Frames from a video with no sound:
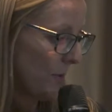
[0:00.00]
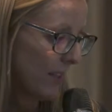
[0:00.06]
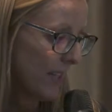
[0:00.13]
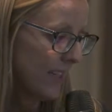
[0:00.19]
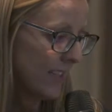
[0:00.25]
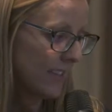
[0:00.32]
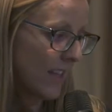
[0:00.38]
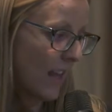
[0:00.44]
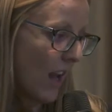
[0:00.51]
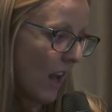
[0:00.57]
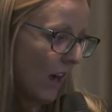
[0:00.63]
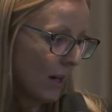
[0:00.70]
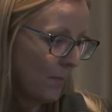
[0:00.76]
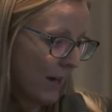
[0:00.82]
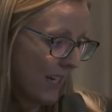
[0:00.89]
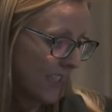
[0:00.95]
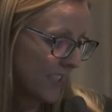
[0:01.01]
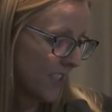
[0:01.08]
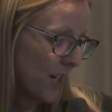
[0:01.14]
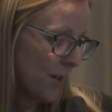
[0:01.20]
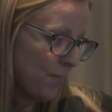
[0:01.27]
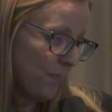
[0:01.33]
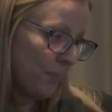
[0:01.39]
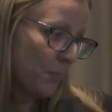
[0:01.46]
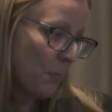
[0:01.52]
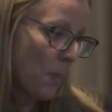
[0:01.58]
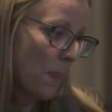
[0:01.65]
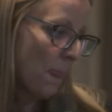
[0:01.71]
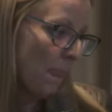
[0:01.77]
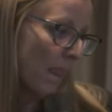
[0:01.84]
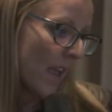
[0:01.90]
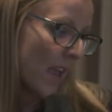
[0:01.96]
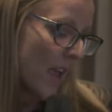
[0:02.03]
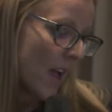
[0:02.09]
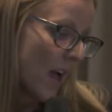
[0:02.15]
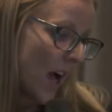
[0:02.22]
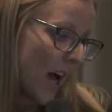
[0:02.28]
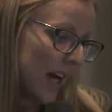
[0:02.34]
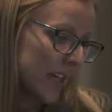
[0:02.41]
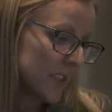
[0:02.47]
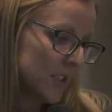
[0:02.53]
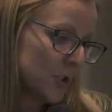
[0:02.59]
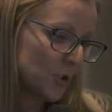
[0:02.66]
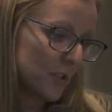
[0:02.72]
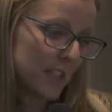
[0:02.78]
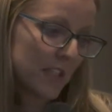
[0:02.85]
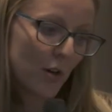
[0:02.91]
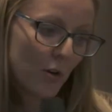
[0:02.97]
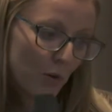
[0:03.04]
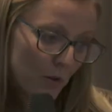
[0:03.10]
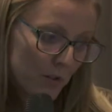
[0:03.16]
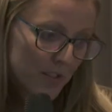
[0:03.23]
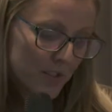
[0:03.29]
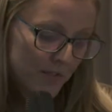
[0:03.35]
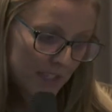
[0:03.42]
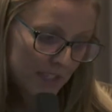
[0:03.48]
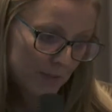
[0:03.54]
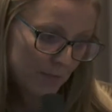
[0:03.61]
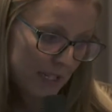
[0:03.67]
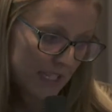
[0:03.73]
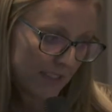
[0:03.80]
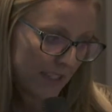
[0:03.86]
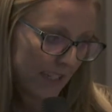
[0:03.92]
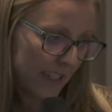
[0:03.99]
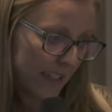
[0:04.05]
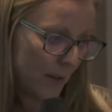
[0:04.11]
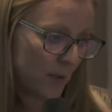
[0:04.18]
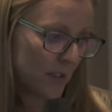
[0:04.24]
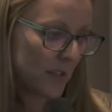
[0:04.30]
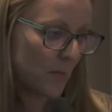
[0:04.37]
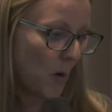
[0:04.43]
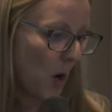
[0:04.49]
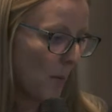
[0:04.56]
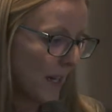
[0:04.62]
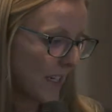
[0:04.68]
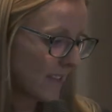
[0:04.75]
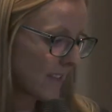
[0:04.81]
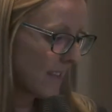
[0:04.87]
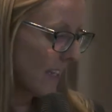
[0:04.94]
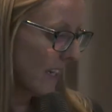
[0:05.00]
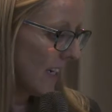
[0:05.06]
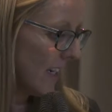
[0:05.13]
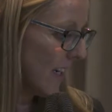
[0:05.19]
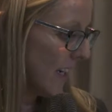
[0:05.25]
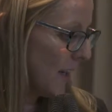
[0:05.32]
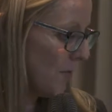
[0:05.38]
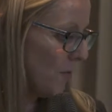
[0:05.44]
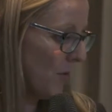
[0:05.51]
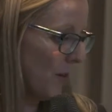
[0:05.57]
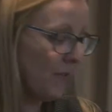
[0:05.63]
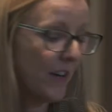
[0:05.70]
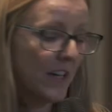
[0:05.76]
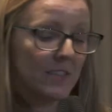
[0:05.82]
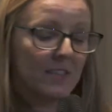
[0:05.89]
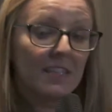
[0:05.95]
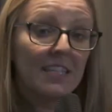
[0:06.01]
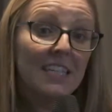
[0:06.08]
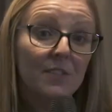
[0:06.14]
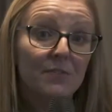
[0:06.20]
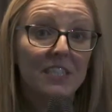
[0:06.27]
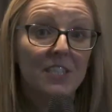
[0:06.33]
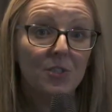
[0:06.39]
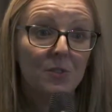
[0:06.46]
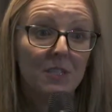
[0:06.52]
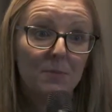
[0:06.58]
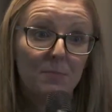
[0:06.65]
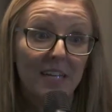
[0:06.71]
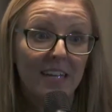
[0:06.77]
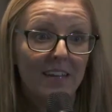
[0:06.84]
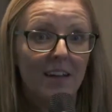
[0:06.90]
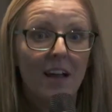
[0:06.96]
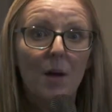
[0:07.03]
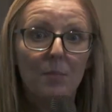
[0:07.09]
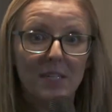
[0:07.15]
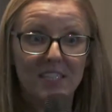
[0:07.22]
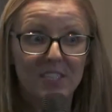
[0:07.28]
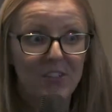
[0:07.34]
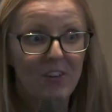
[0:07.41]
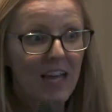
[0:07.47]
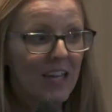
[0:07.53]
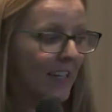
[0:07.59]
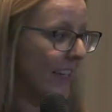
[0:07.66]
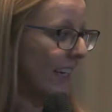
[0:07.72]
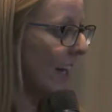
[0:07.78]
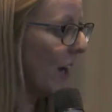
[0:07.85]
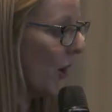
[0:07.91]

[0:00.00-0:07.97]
with his line manager. And during the course of this meeting, there were some comments that referred to the individual as being a bit doolally